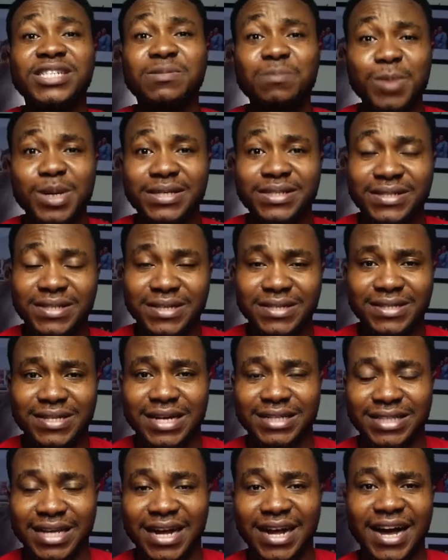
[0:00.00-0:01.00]
means is
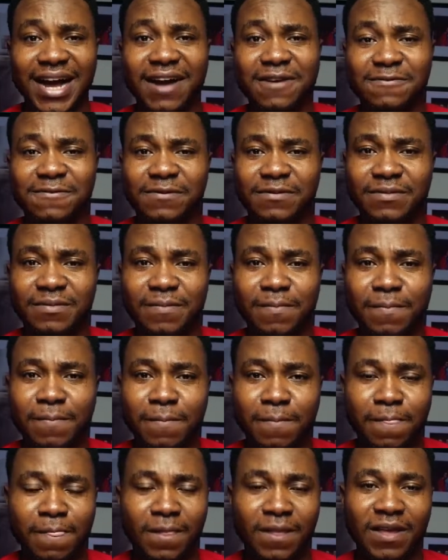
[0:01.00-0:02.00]
that I have
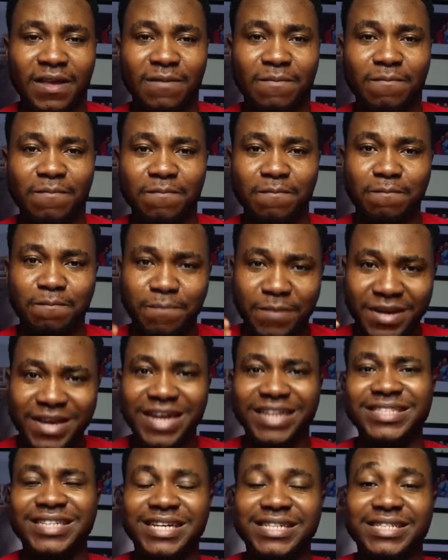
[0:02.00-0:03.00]

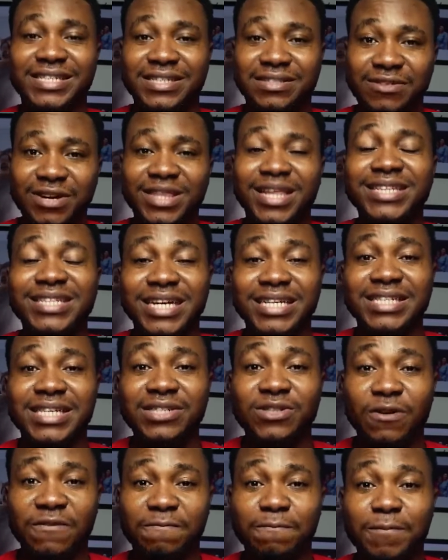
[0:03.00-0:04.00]
greater
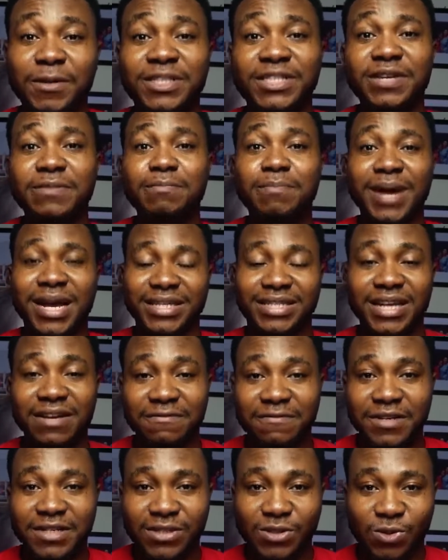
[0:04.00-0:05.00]
chances of pitching my
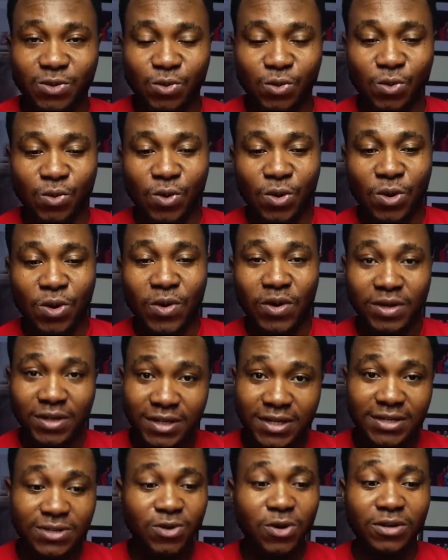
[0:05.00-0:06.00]
service to
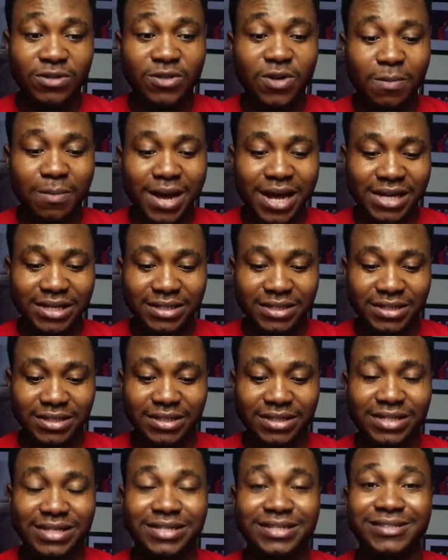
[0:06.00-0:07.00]
these customers
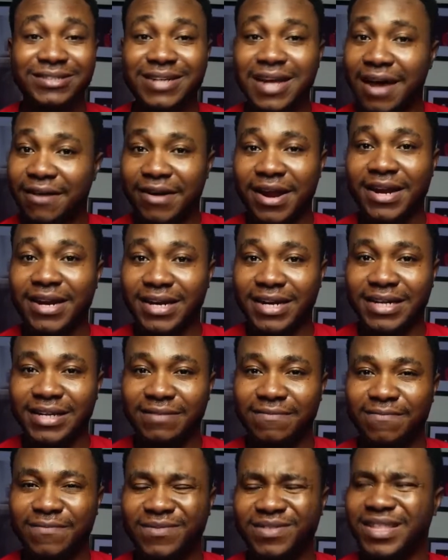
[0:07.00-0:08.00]

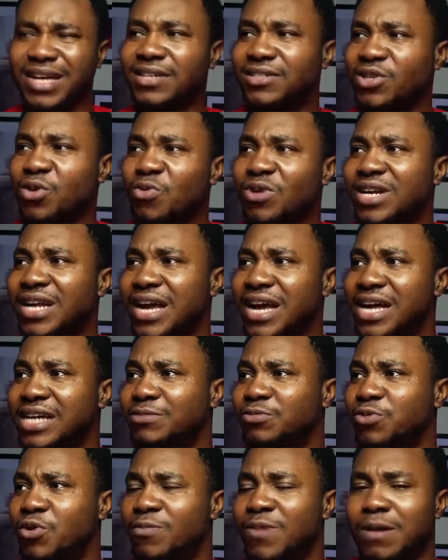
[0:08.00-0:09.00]
directly than someone that
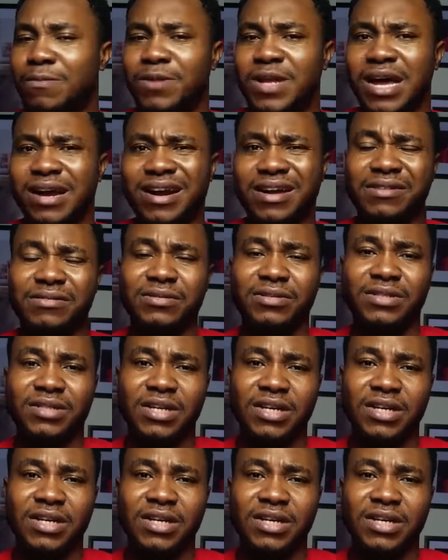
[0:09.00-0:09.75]
has probably around